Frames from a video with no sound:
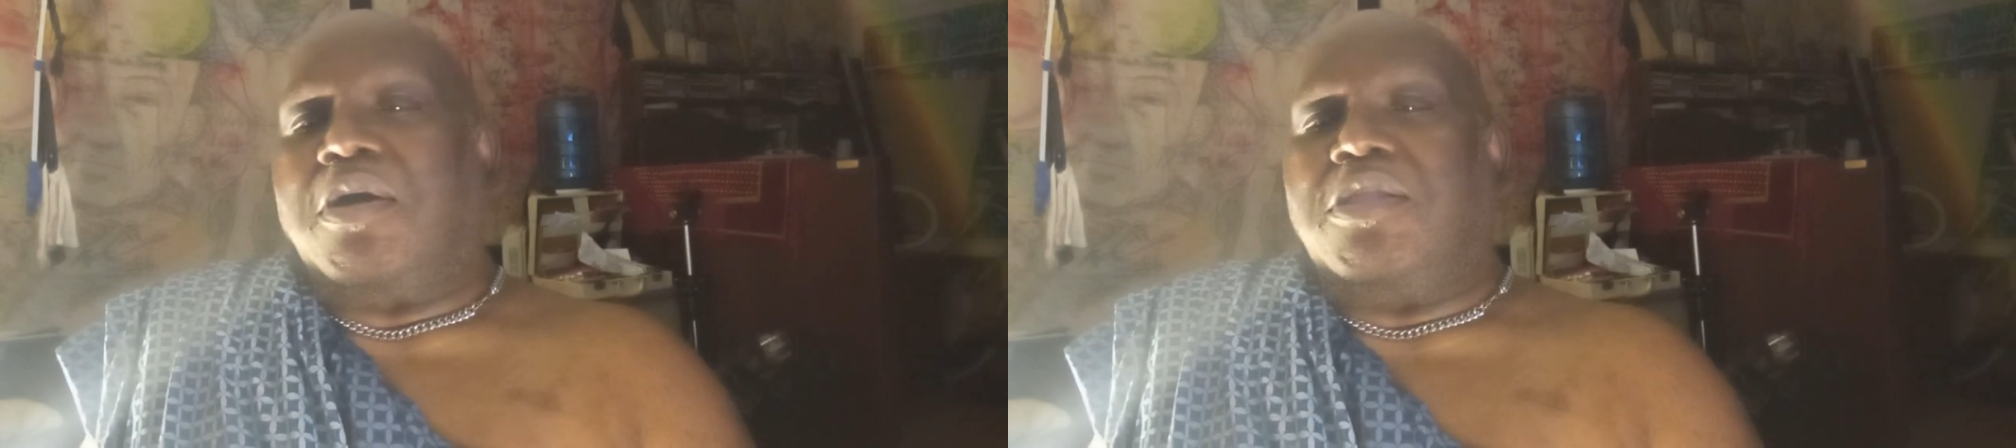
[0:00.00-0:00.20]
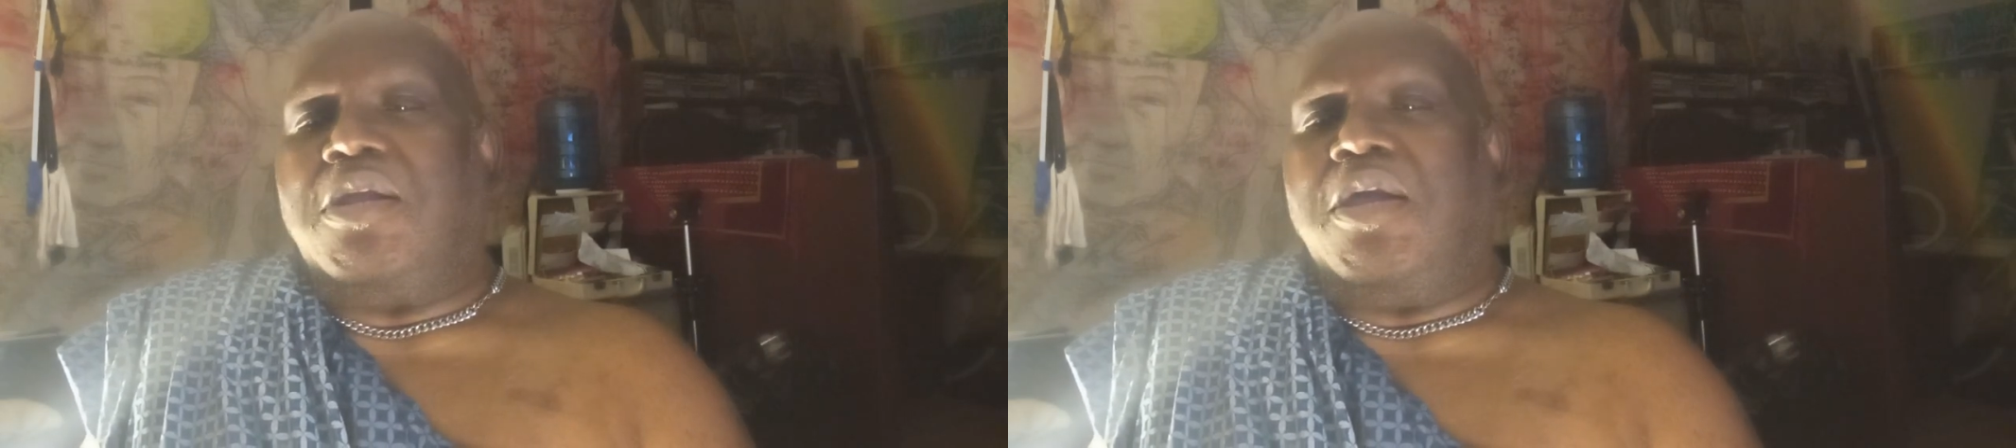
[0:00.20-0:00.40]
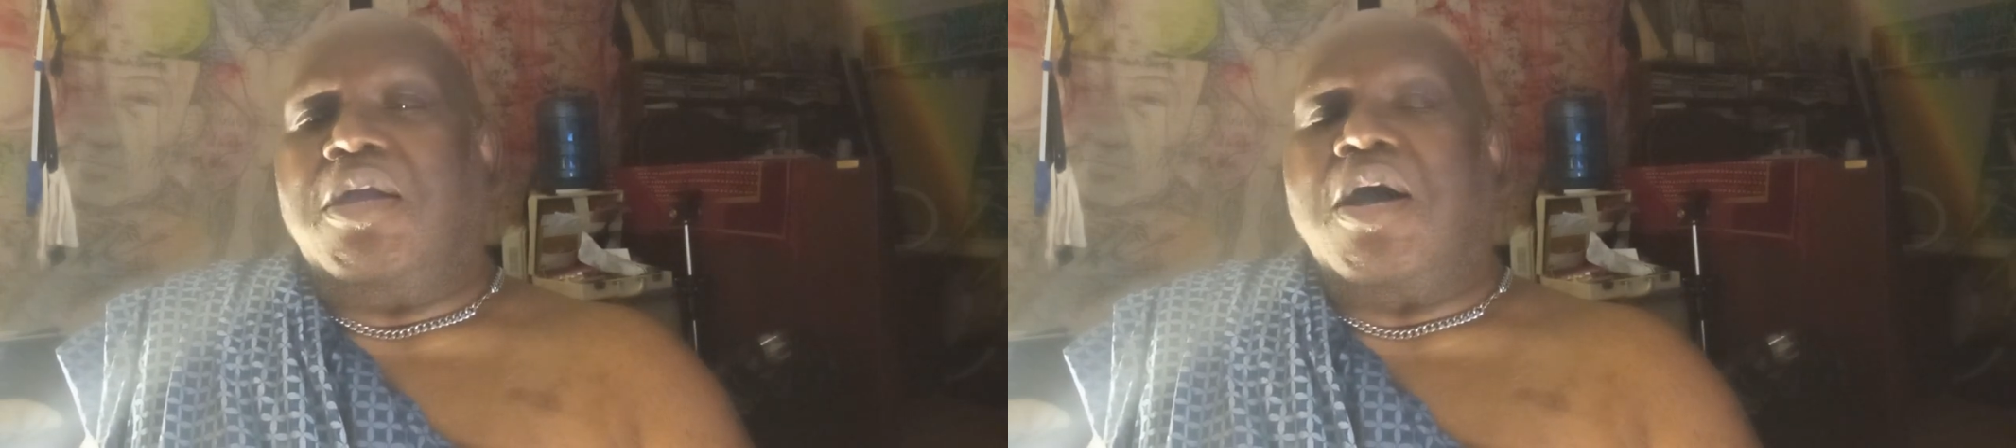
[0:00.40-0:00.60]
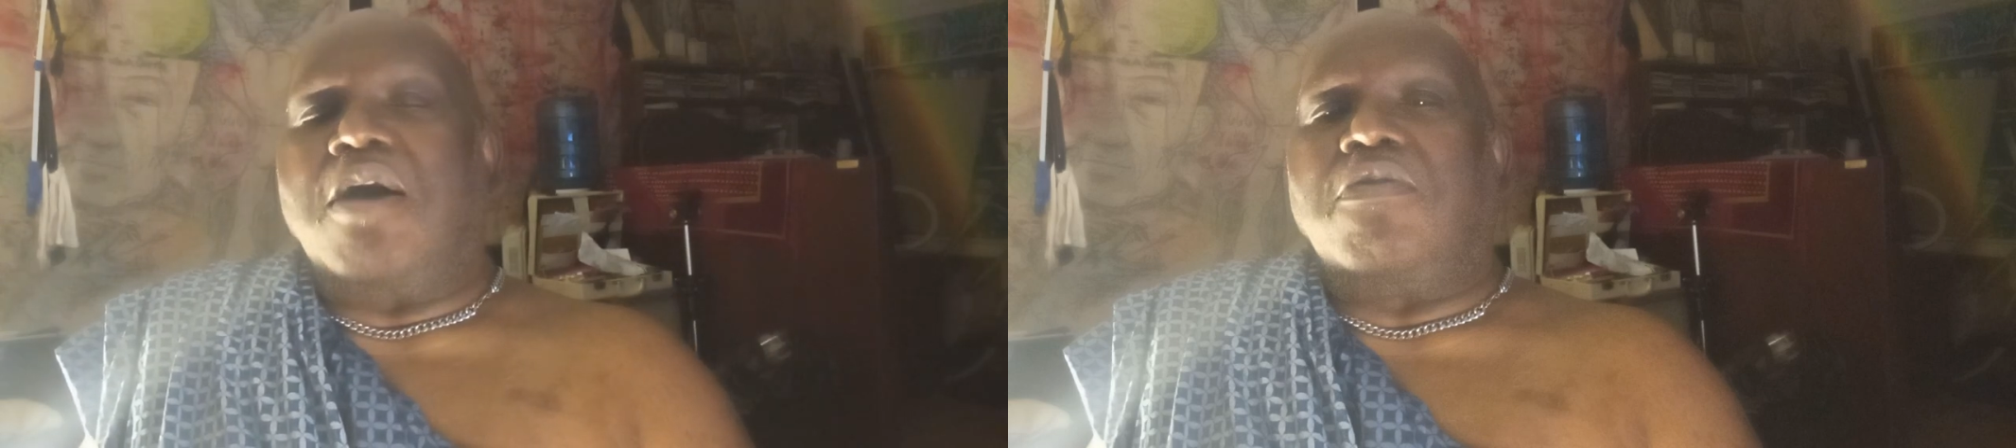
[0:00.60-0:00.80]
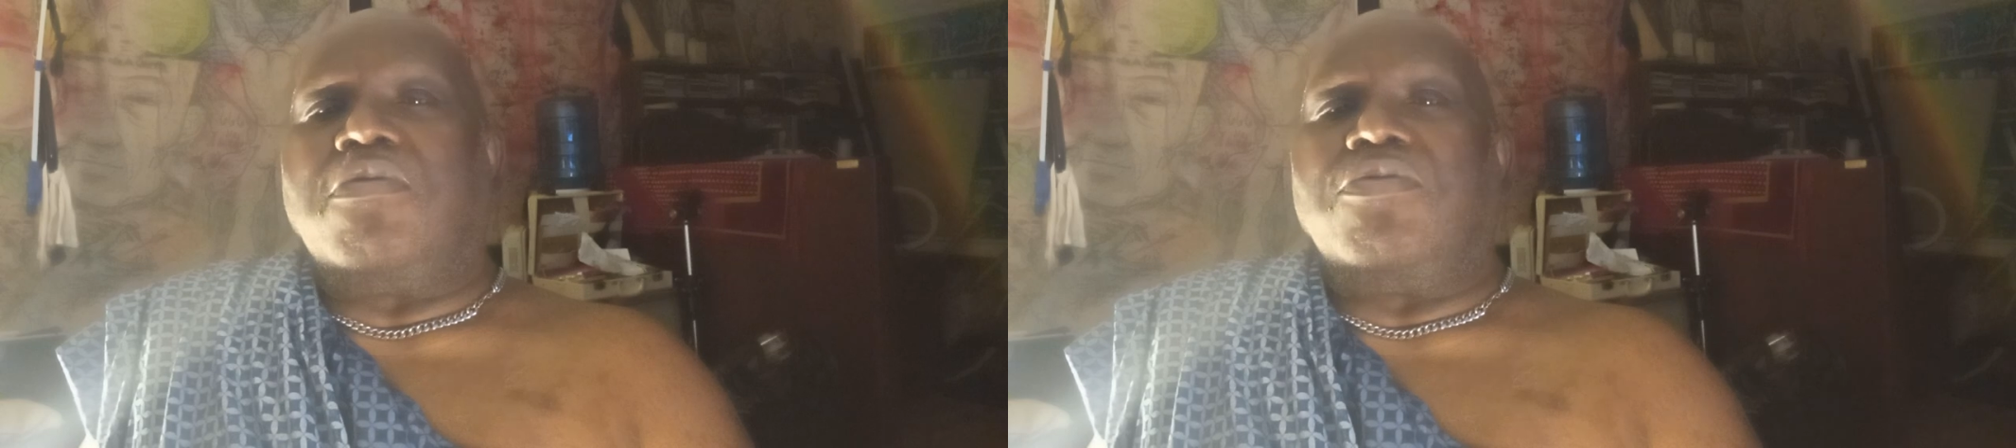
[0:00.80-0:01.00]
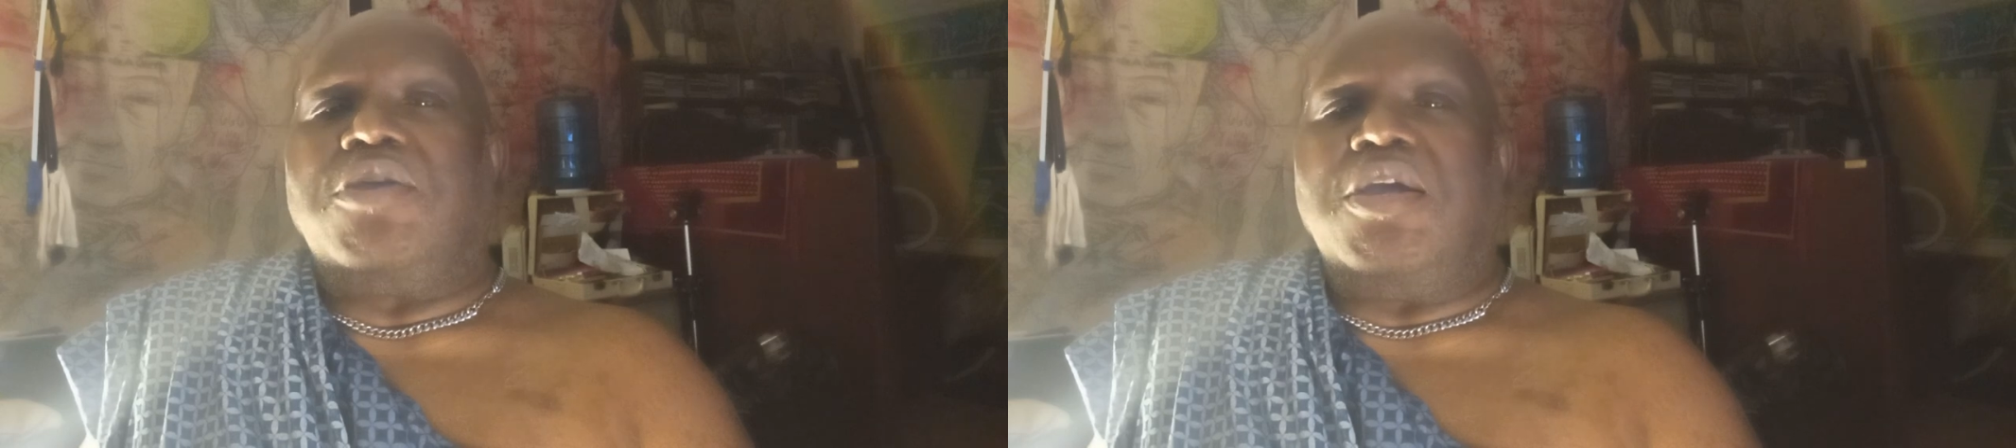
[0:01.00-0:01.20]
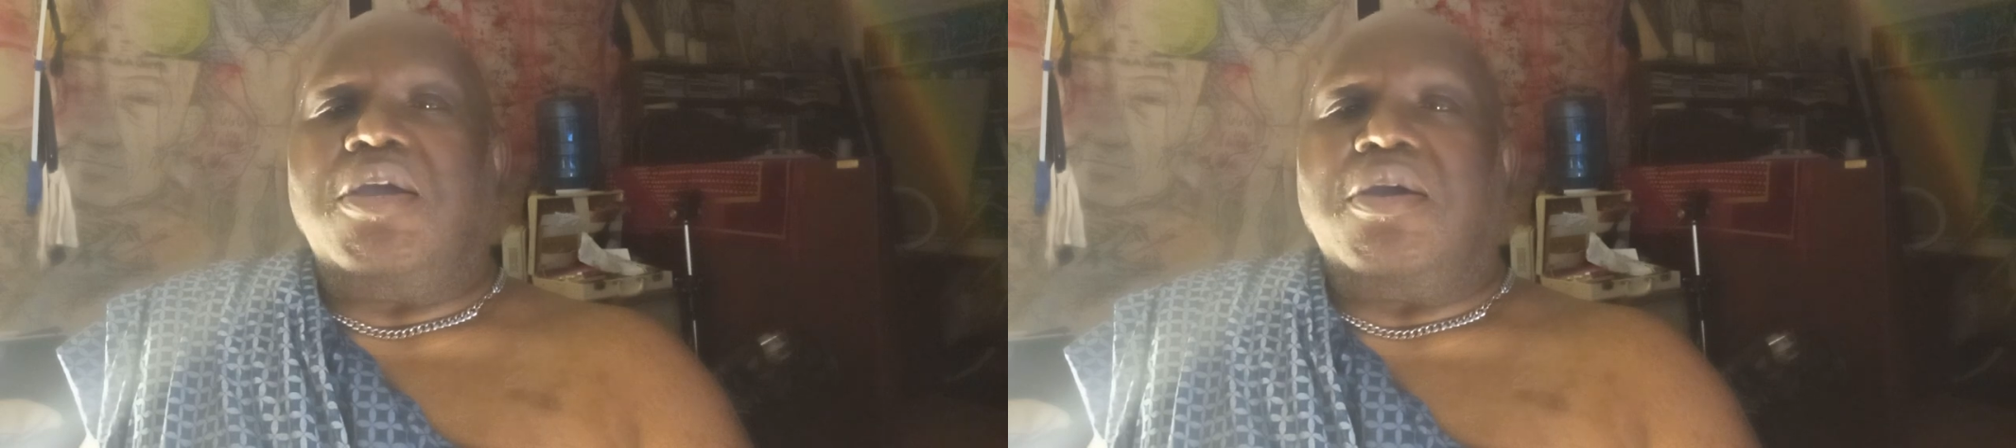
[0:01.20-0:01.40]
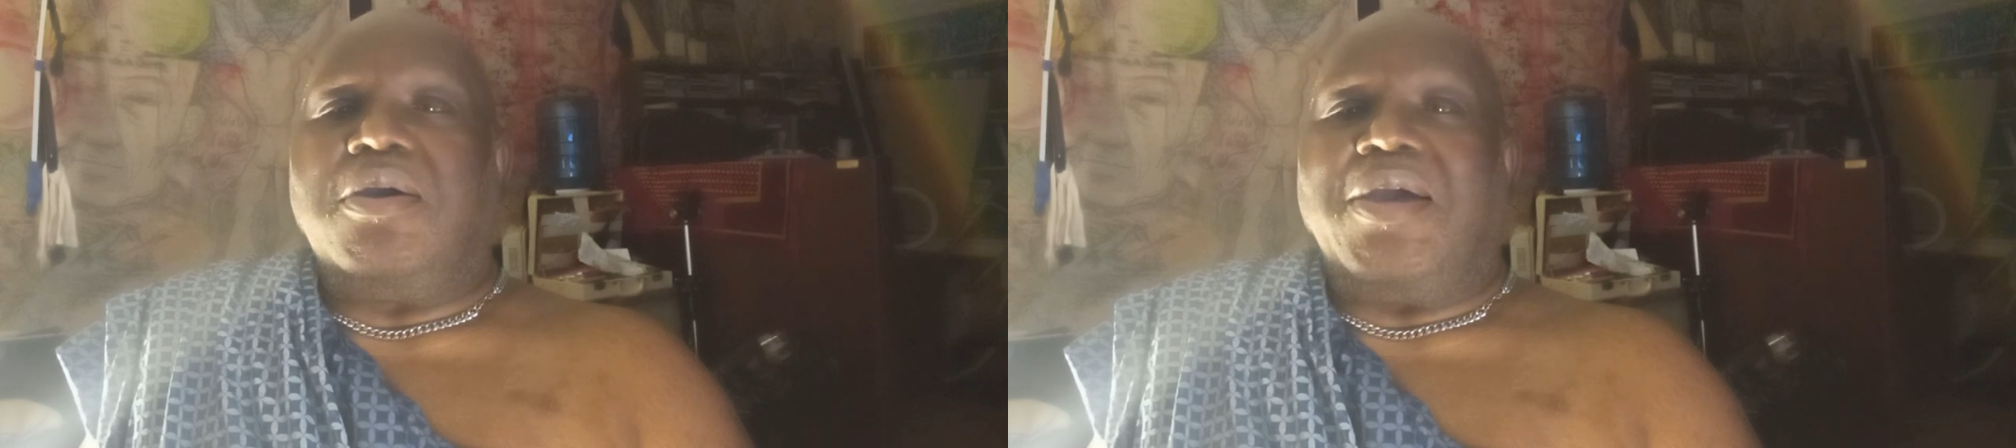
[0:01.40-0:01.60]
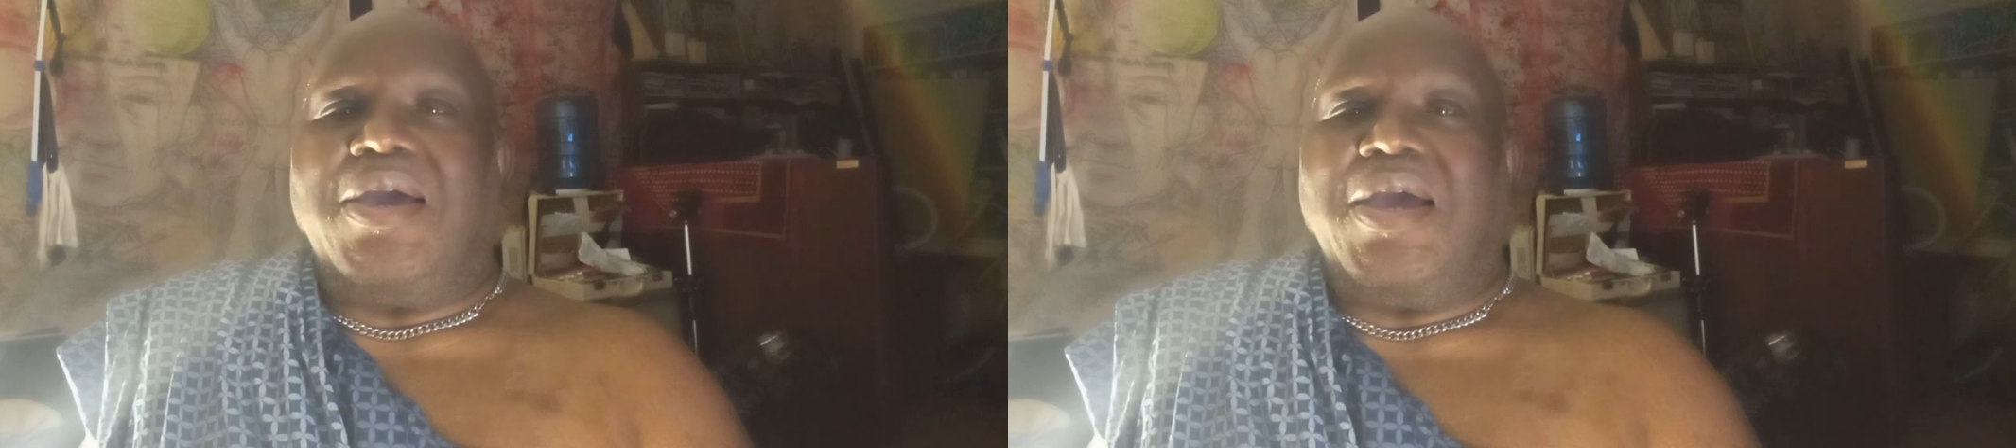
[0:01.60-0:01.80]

Yango ni